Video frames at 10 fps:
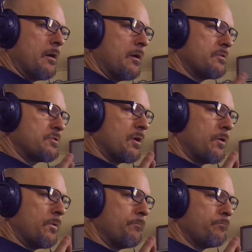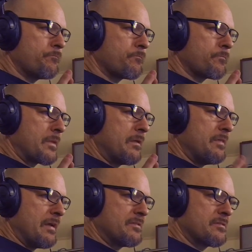So
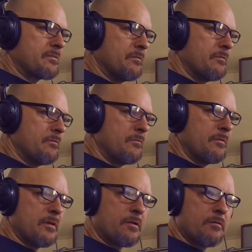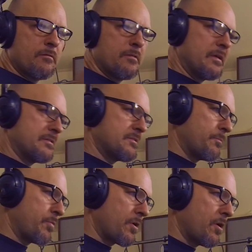that's the
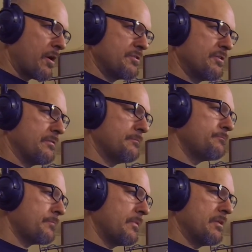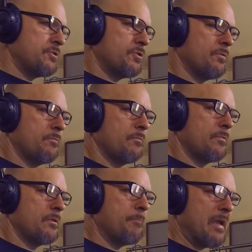precaution
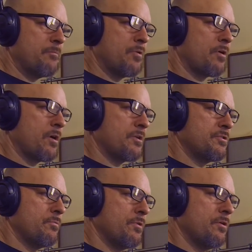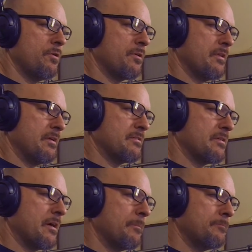the main precaution when you hook things
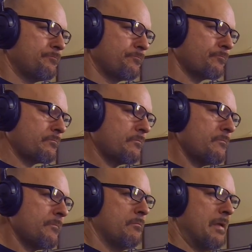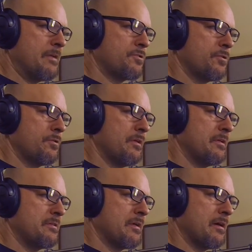up. Make sure
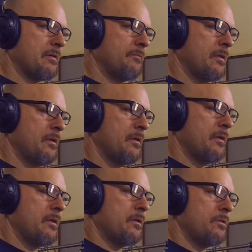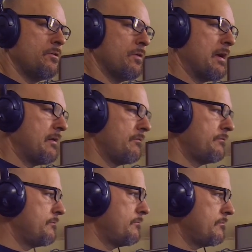that you
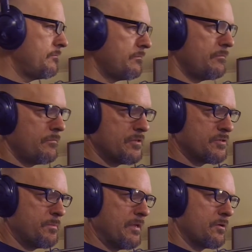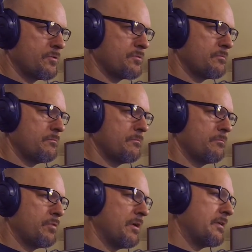have the speakers
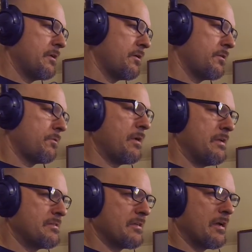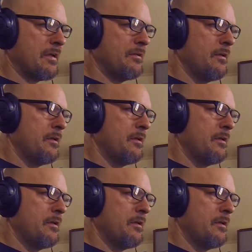plugged in on the right side.